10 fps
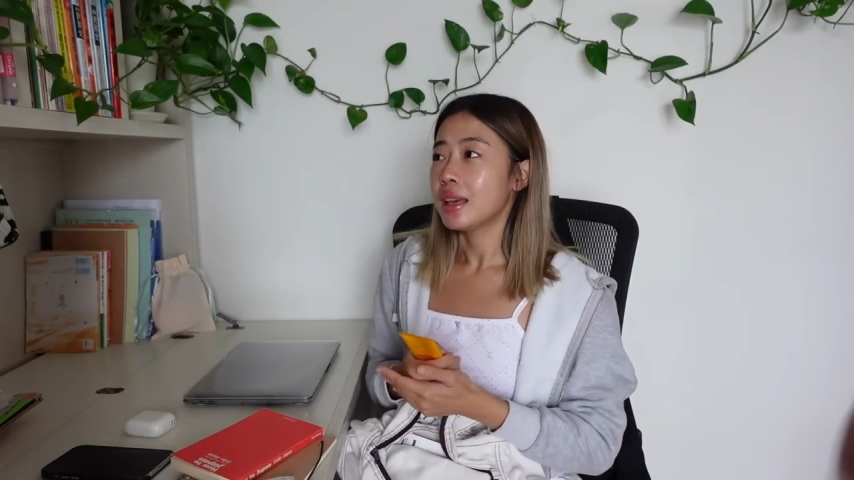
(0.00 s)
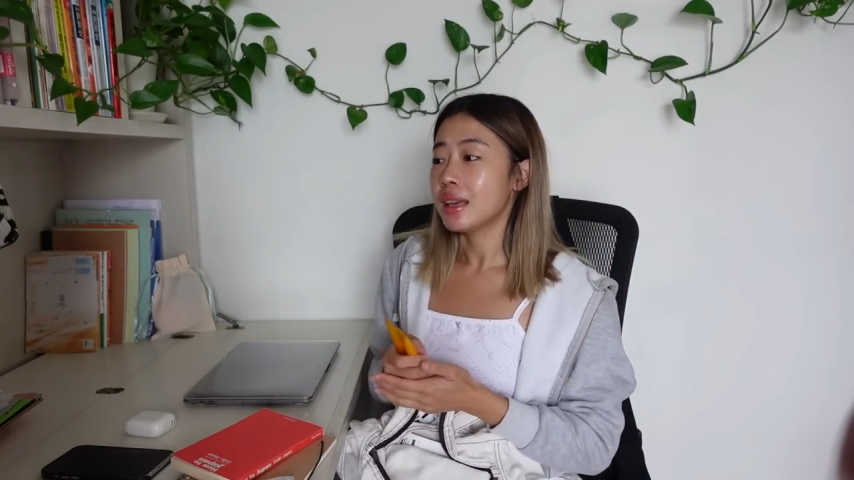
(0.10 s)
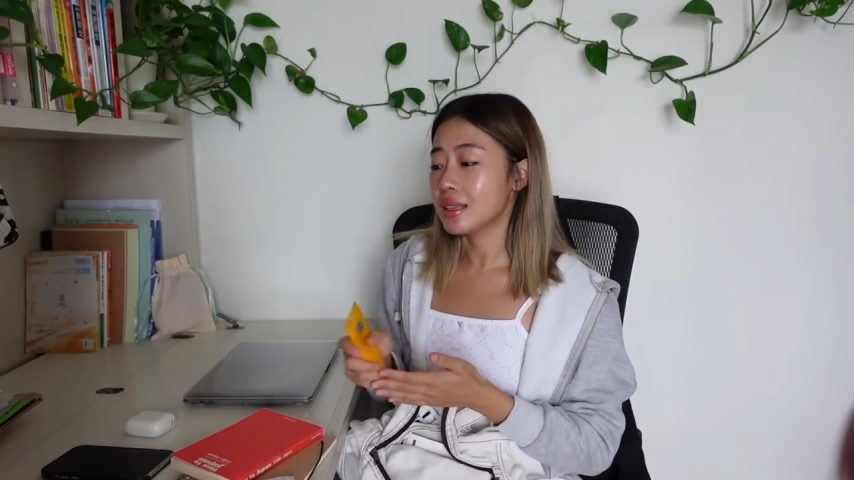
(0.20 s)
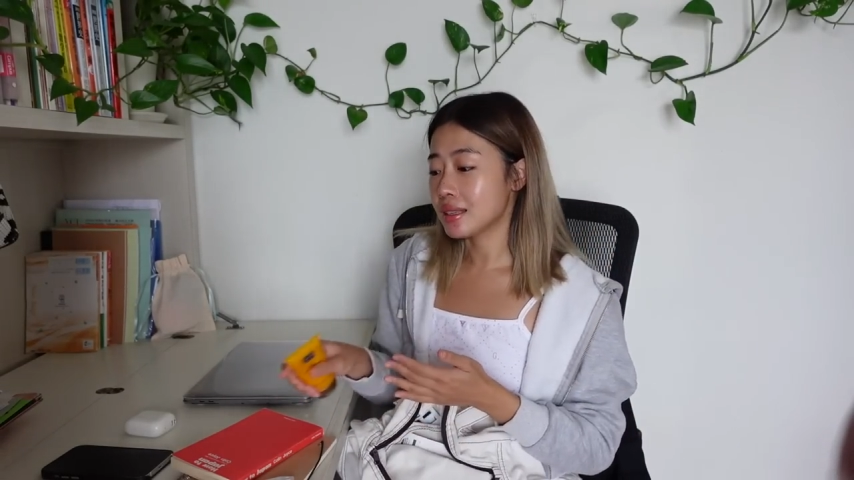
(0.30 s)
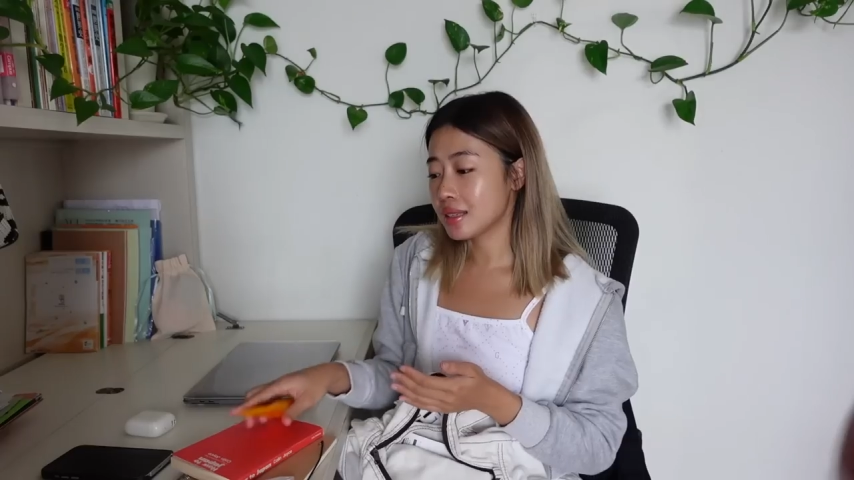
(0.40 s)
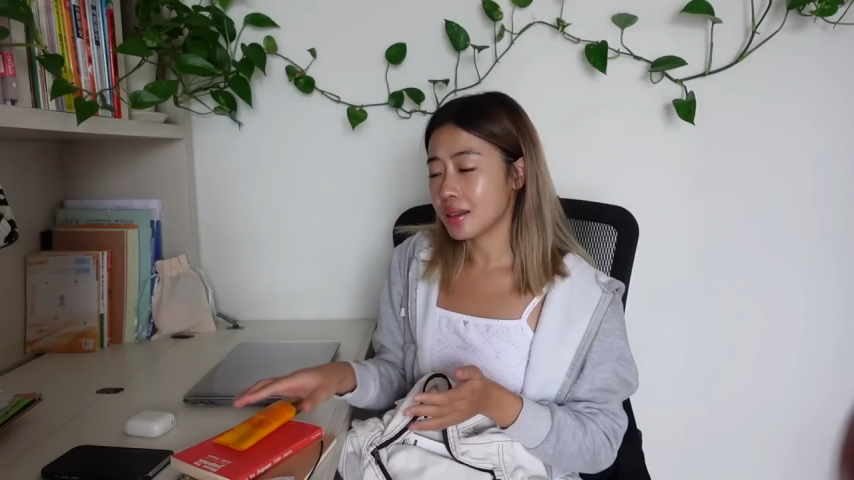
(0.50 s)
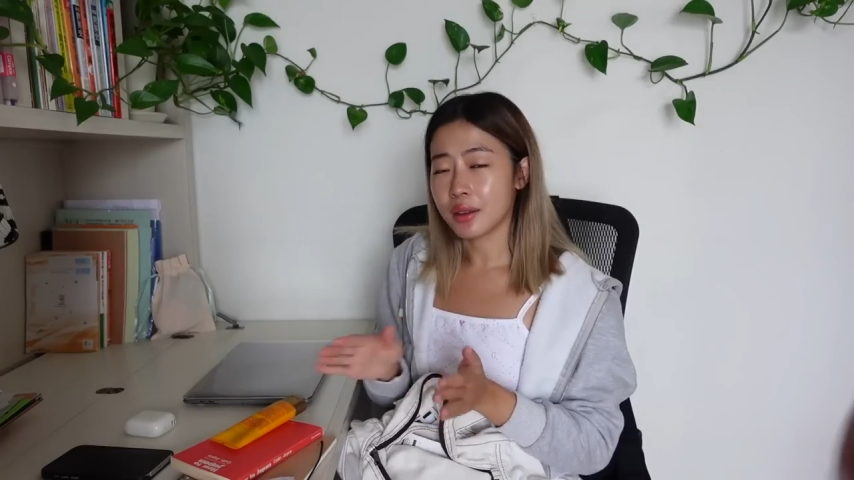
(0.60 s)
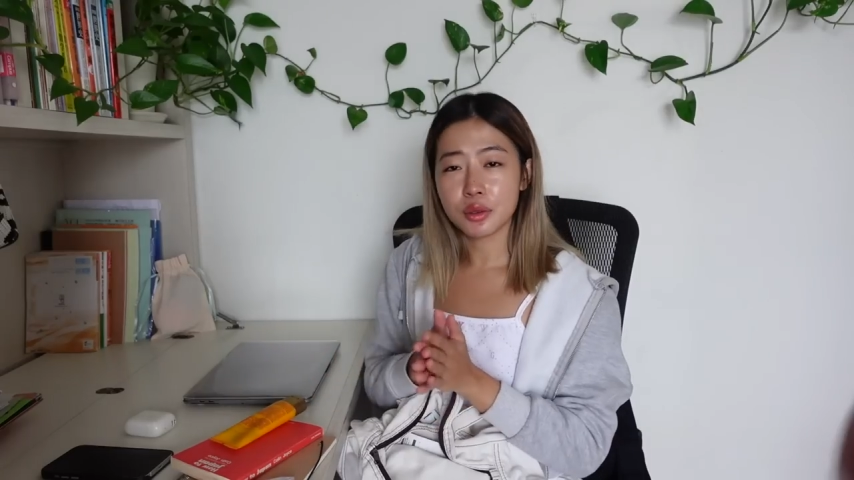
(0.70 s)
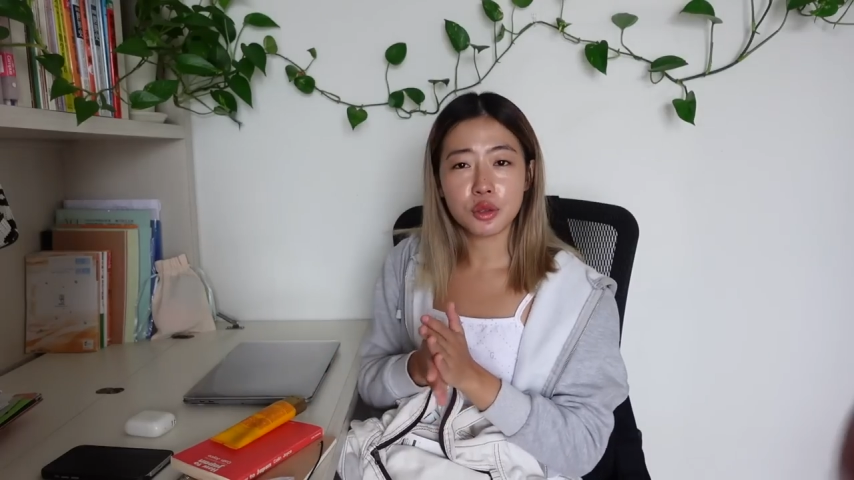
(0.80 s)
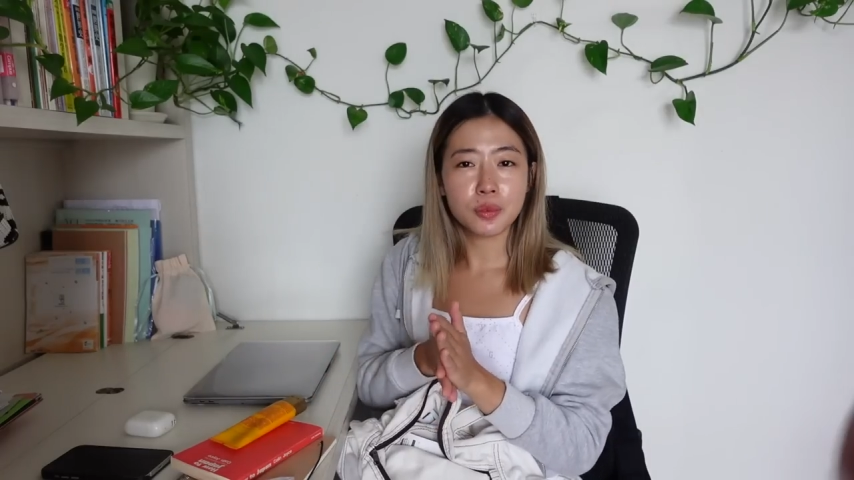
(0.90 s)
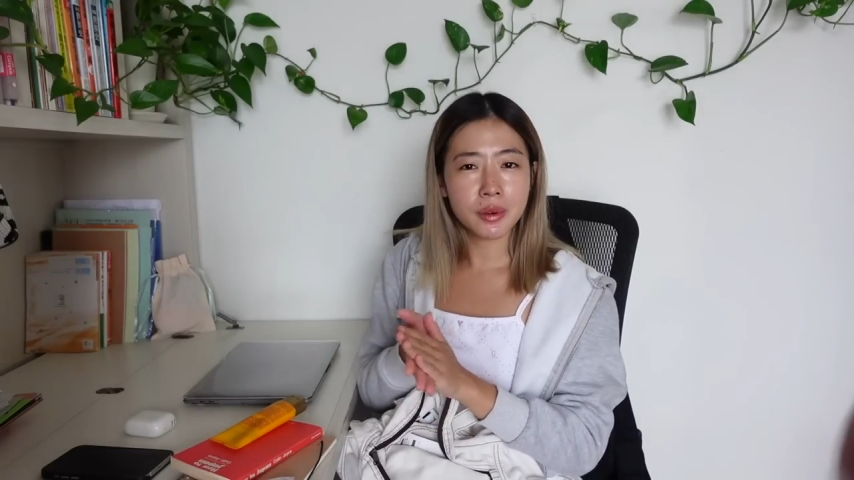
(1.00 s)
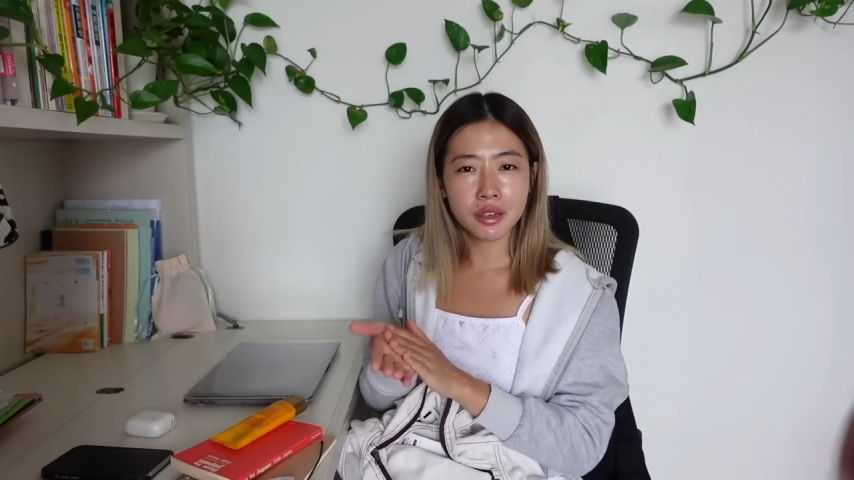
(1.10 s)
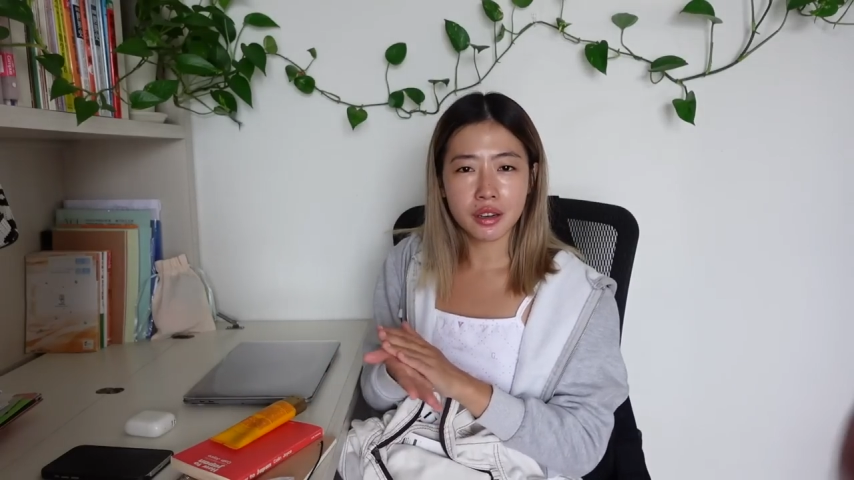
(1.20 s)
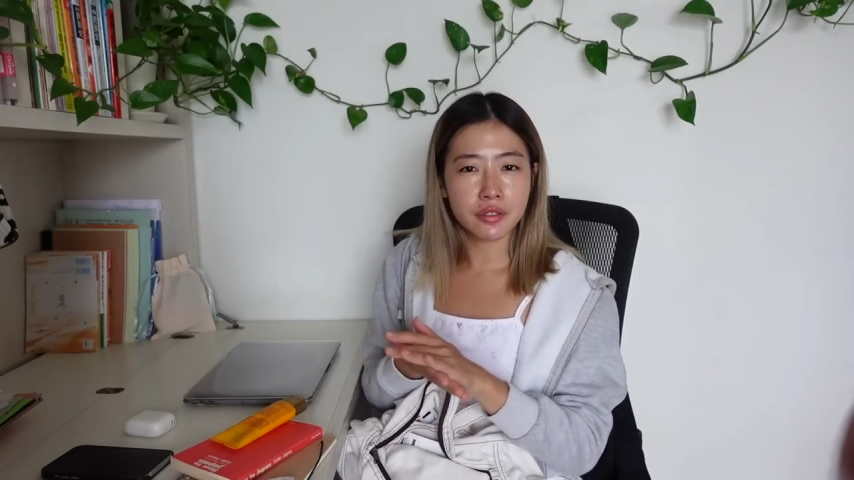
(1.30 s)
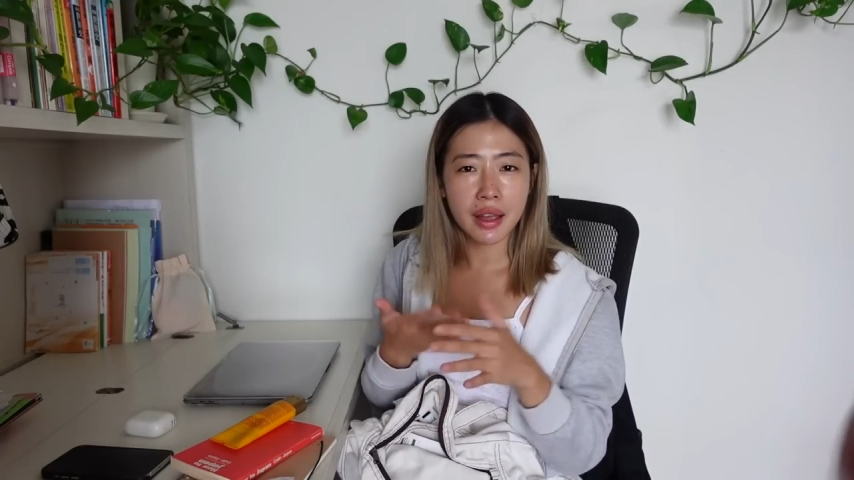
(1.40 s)
it's super
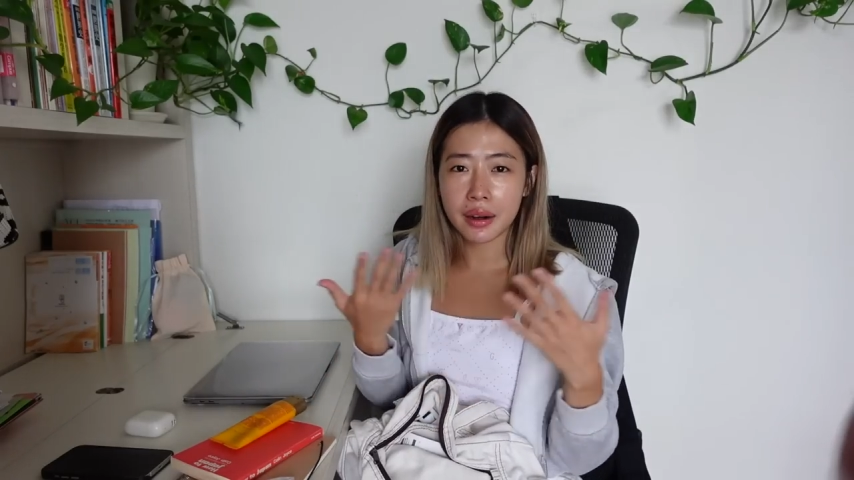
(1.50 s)
rough.